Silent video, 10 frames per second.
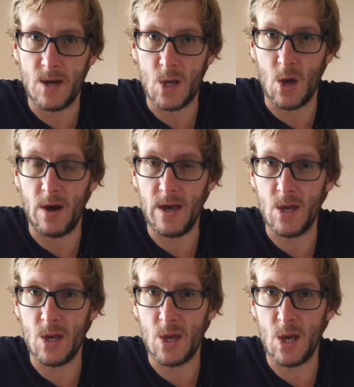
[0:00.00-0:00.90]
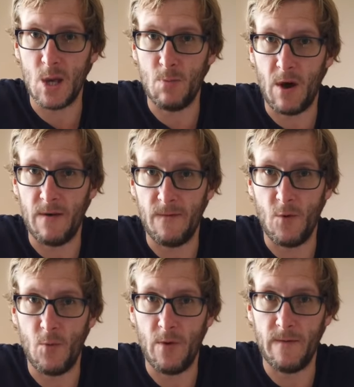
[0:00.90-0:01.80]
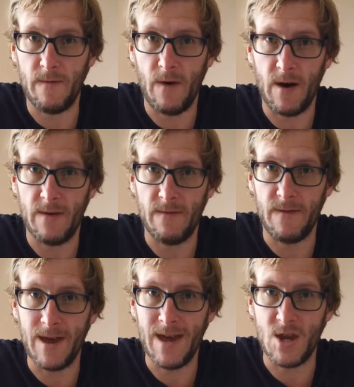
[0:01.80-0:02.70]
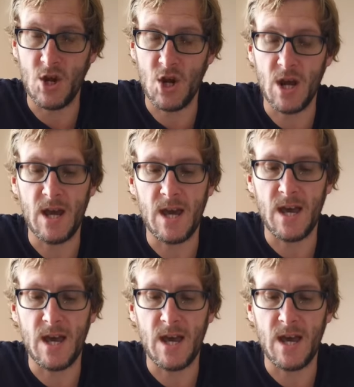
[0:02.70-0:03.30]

size, the 6x4.5-inch,